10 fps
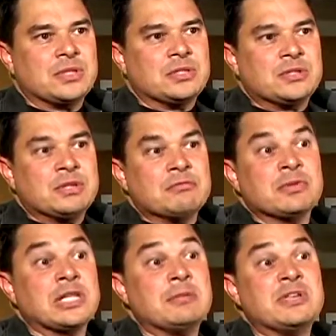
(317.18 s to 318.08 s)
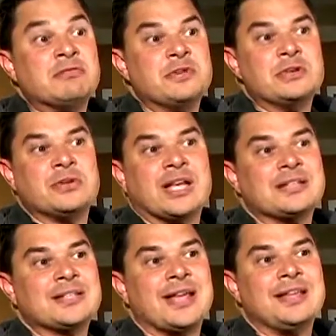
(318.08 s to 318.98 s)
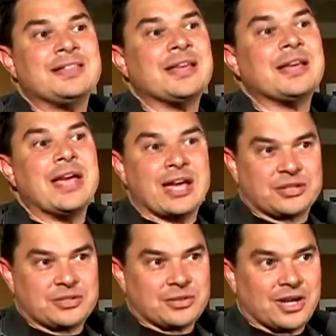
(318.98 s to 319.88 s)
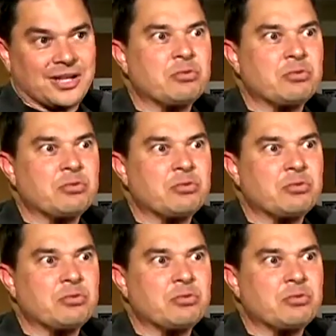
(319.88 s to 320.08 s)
shouldn't really be viewed as anything extra.